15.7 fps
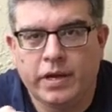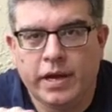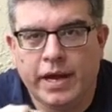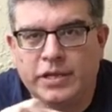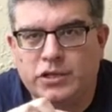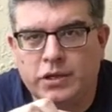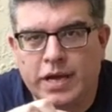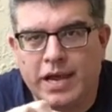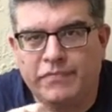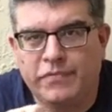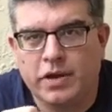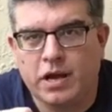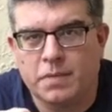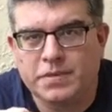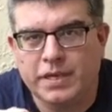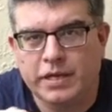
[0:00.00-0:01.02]
It's okay if it
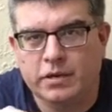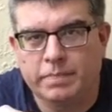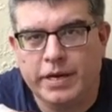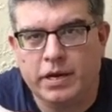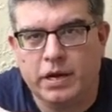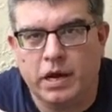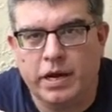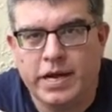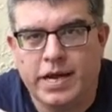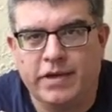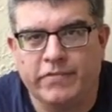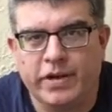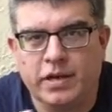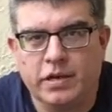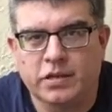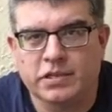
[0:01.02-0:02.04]
comes a little bit
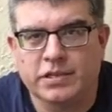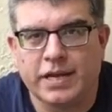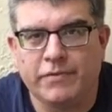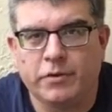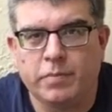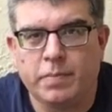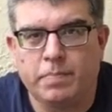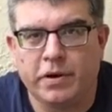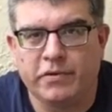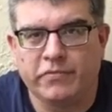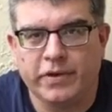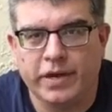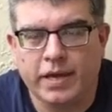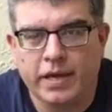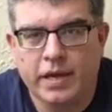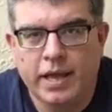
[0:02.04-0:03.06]
uneven, doesn't have to be
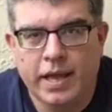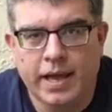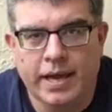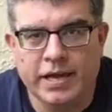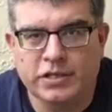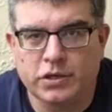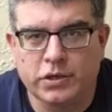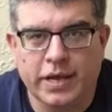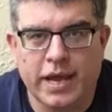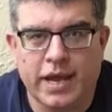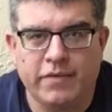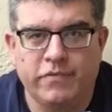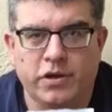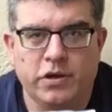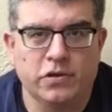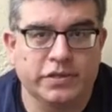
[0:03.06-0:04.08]
perfect, and it's okay
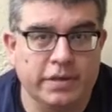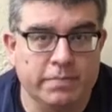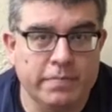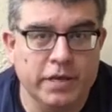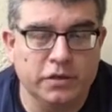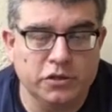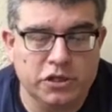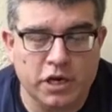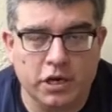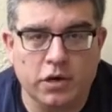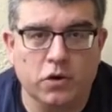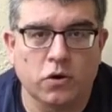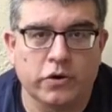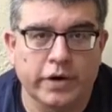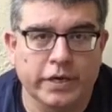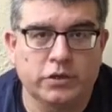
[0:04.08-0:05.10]
if you use a milk jug
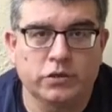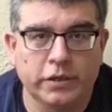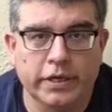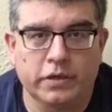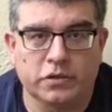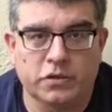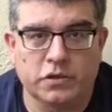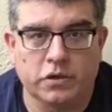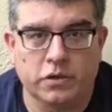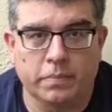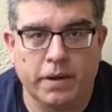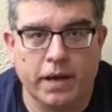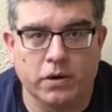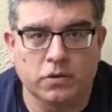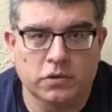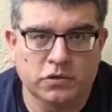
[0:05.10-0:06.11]
or a 2-liter soda
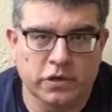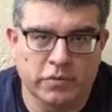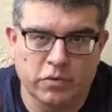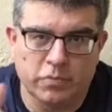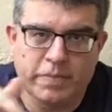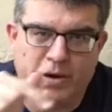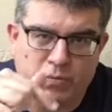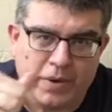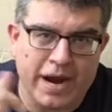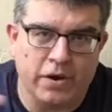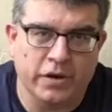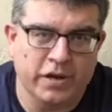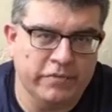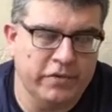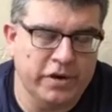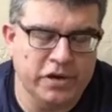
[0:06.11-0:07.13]
bottle, so it will be round
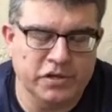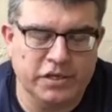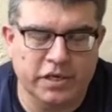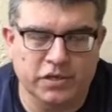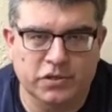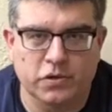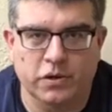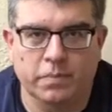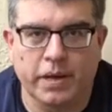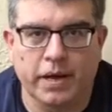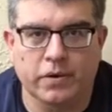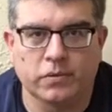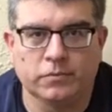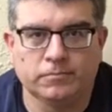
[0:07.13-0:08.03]
if you're using a soda bottle.